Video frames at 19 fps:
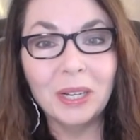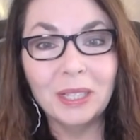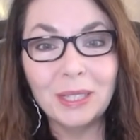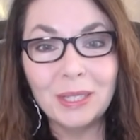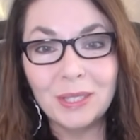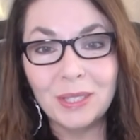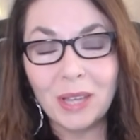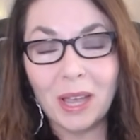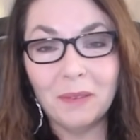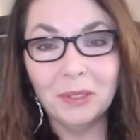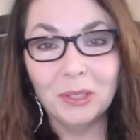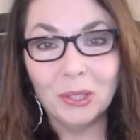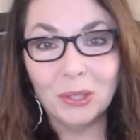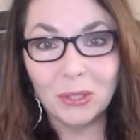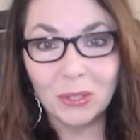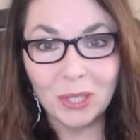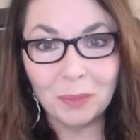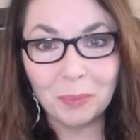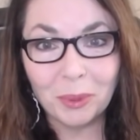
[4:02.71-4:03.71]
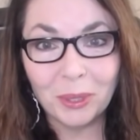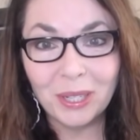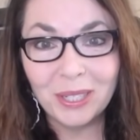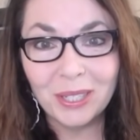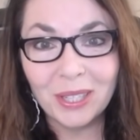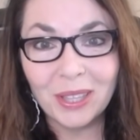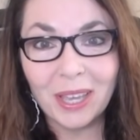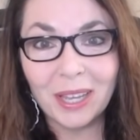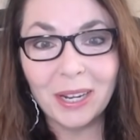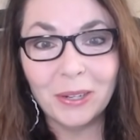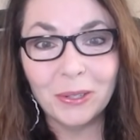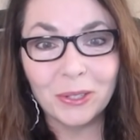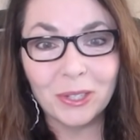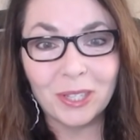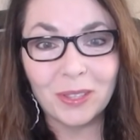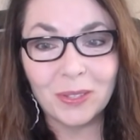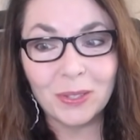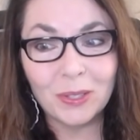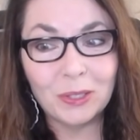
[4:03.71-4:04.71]
Let's dive a little deeper into that
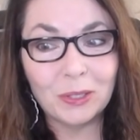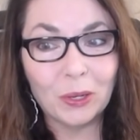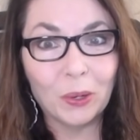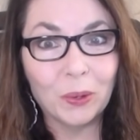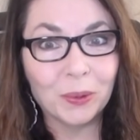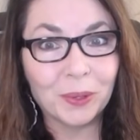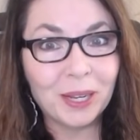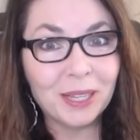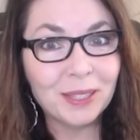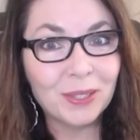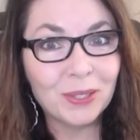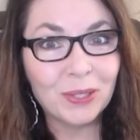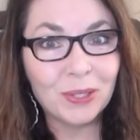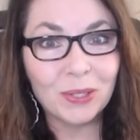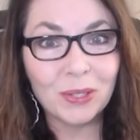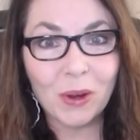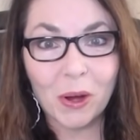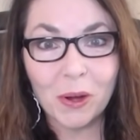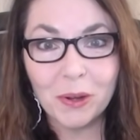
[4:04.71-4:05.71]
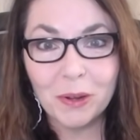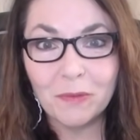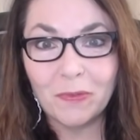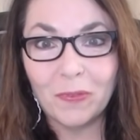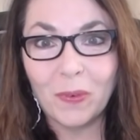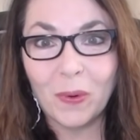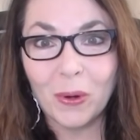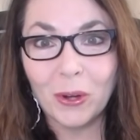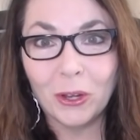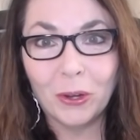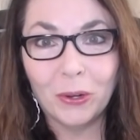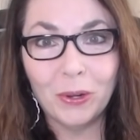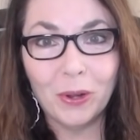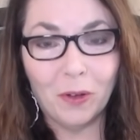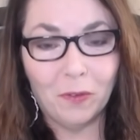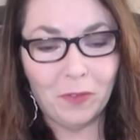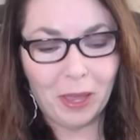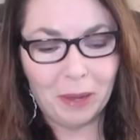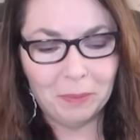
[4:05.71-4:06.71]
energy. This is a great start for your
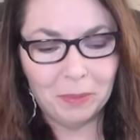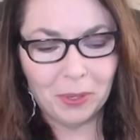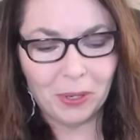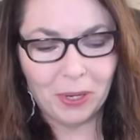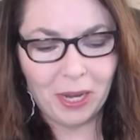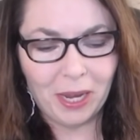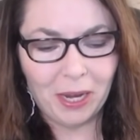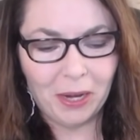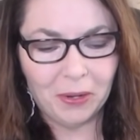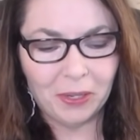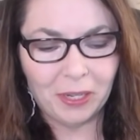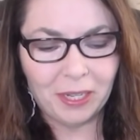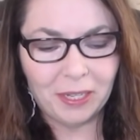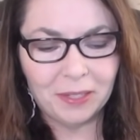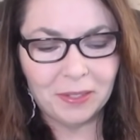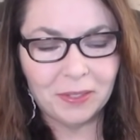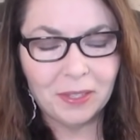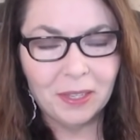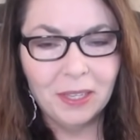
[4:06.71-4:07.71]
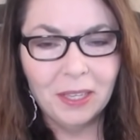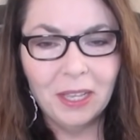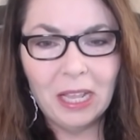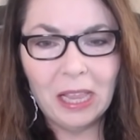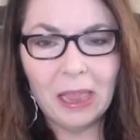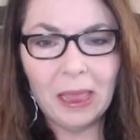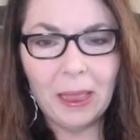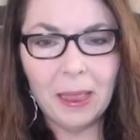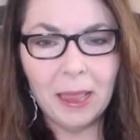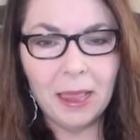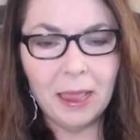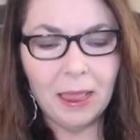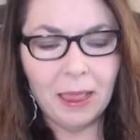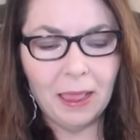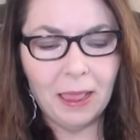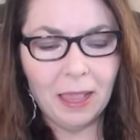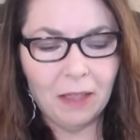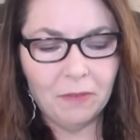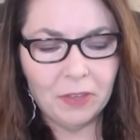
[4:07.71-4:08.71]
November, Aries.
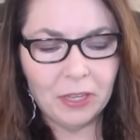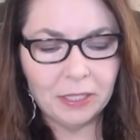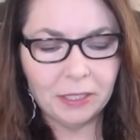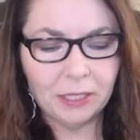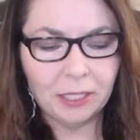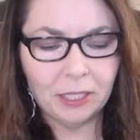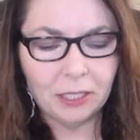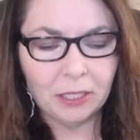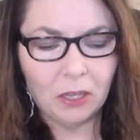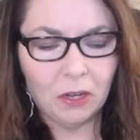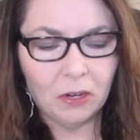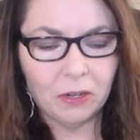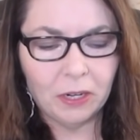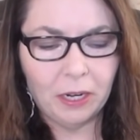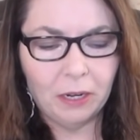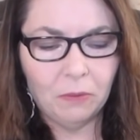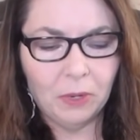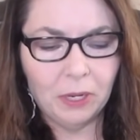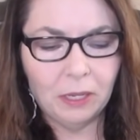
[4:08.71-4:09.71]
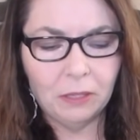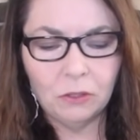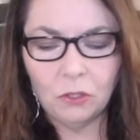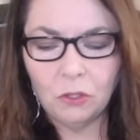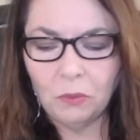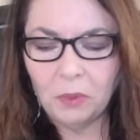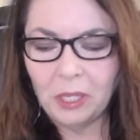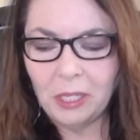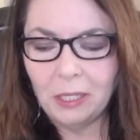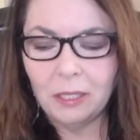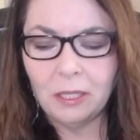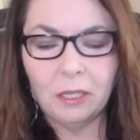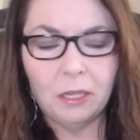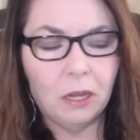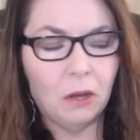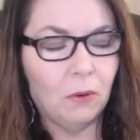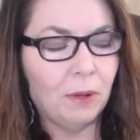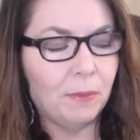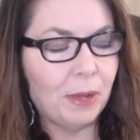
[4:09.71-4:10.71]
Love it. All right, what else do we need to
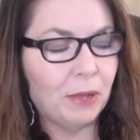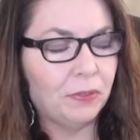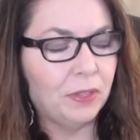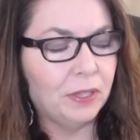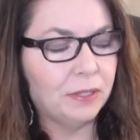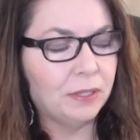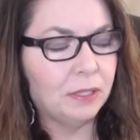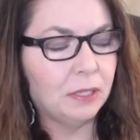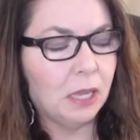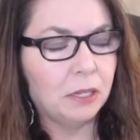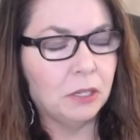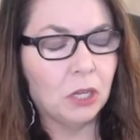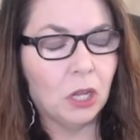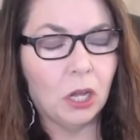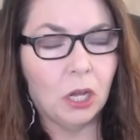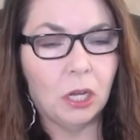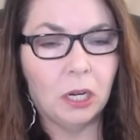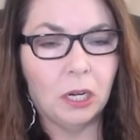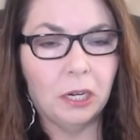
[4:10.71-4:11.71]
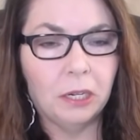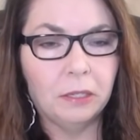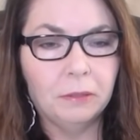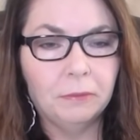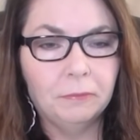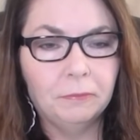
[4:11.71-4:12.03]
know about this sun card?